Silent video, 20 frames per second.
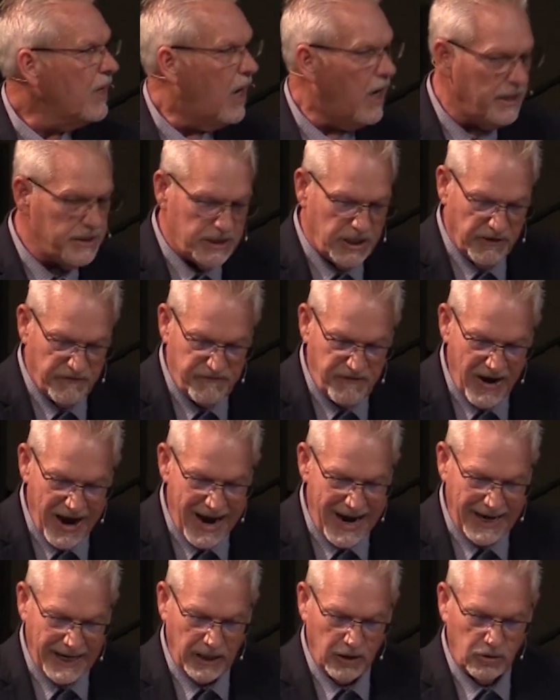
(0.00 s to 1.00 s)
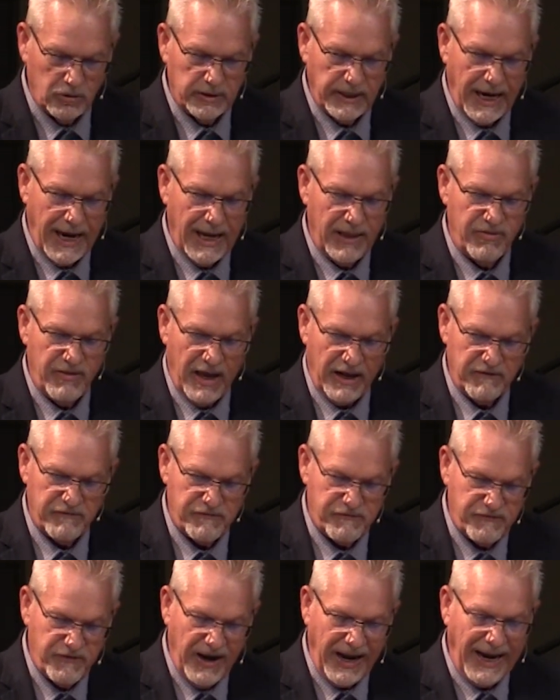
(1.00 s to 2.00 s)
undefiled, and that
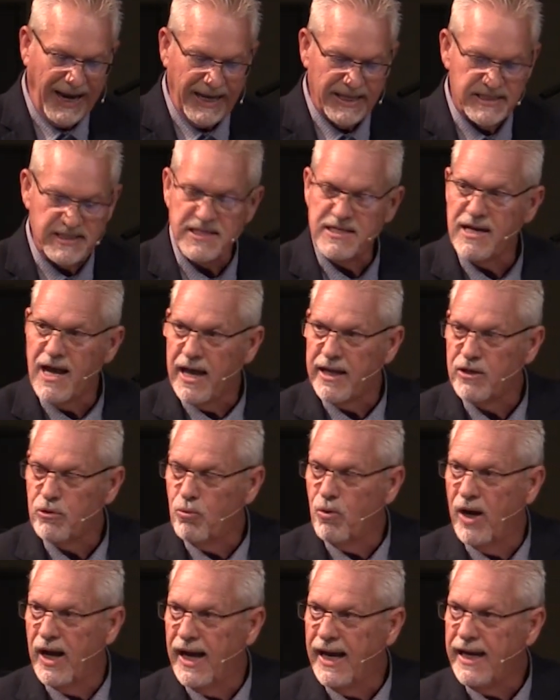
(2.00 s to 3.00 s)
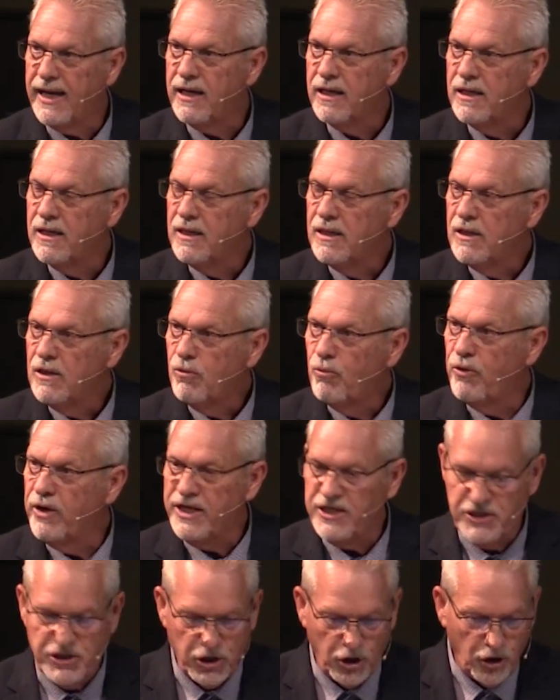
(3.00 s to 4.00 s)
fades not away,
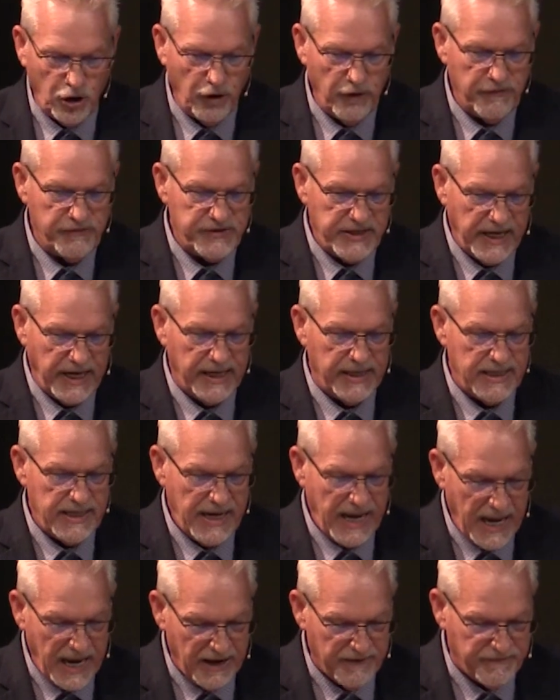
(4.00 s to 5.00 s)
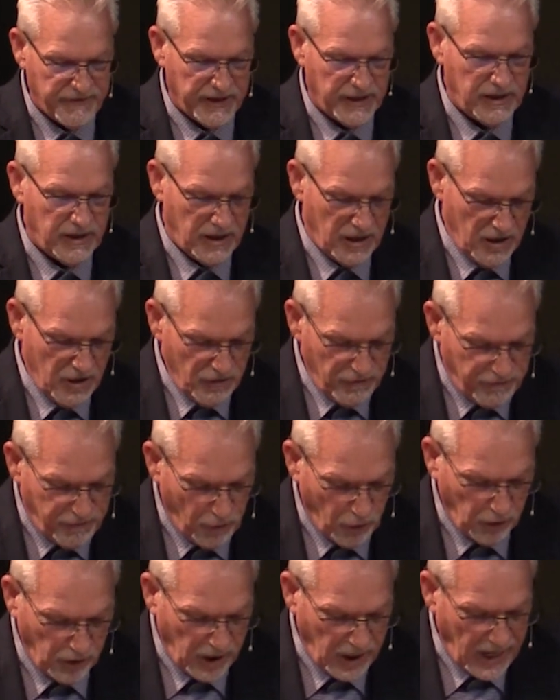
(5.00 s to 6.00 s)
reserved in heaven
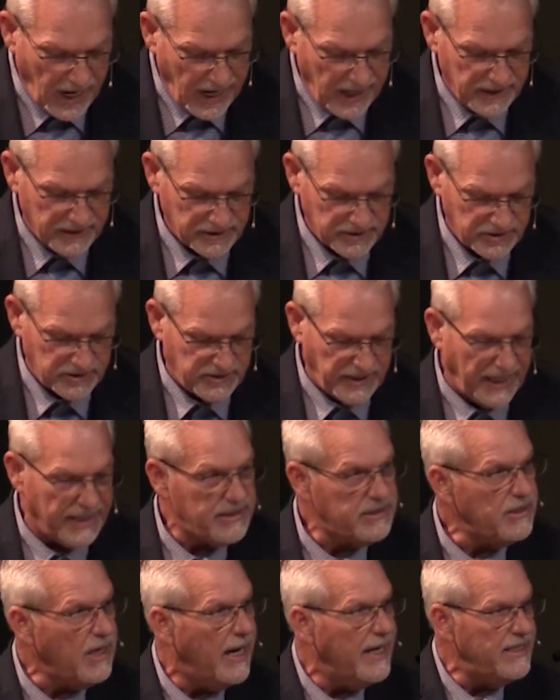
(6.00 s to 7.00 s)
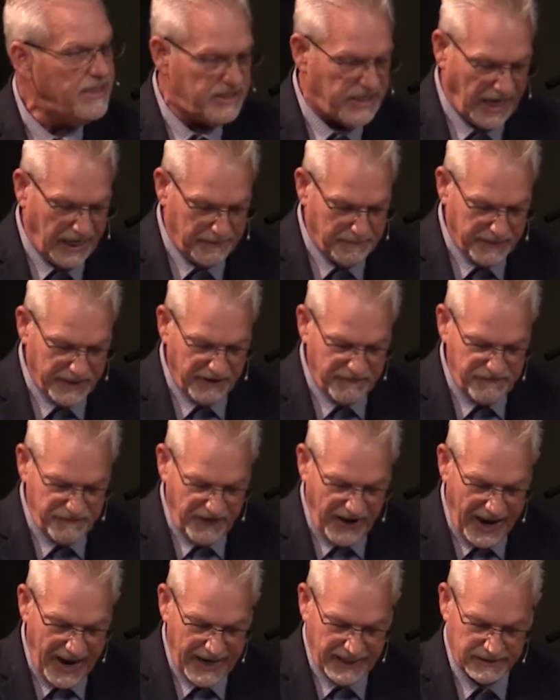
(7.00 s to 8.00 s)
for us. That's a statement of
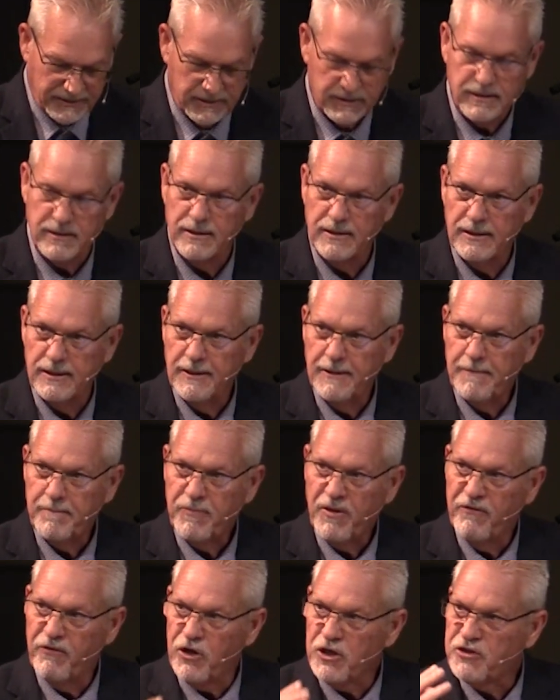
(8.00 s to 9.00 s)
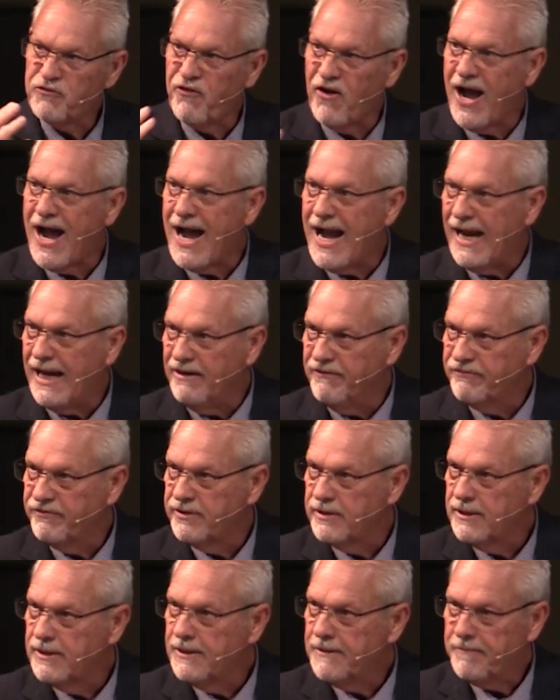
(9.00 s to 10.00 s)
fact. Verse
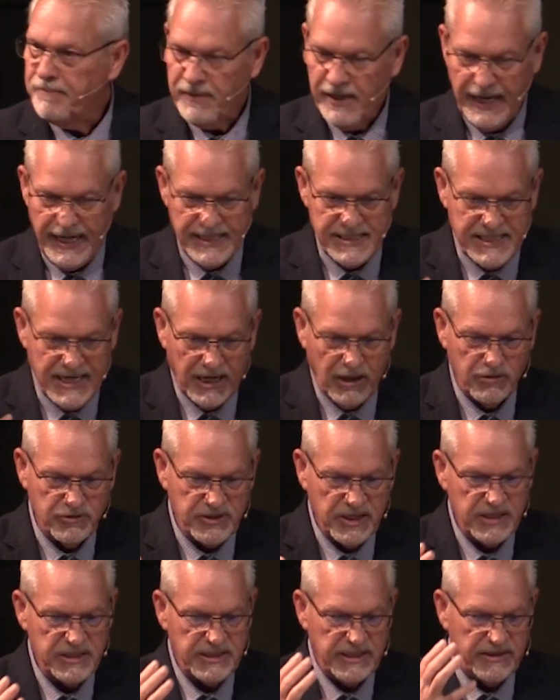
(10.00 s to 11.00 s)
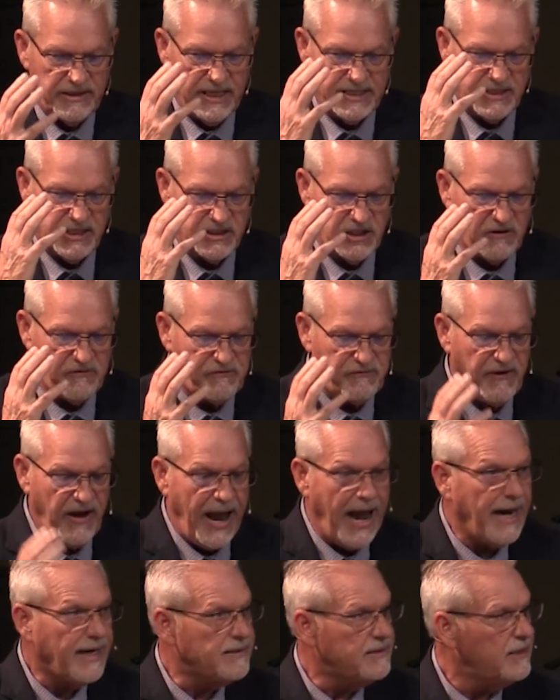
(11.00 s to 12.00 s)
5. He tells us this is a
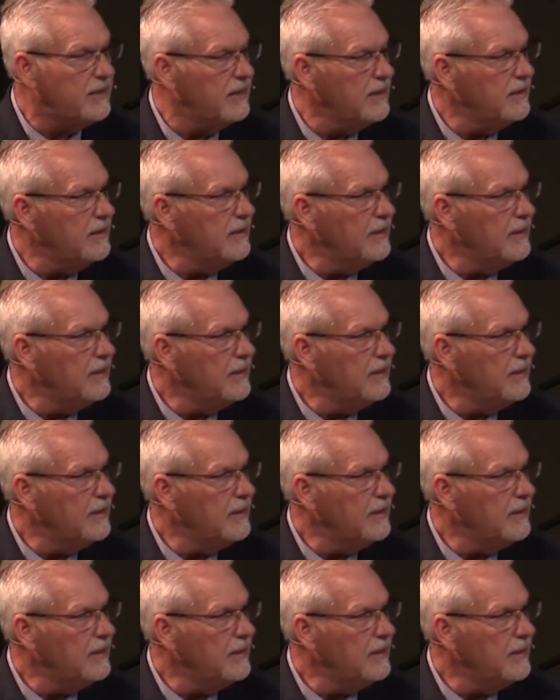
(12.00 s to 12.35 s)
fact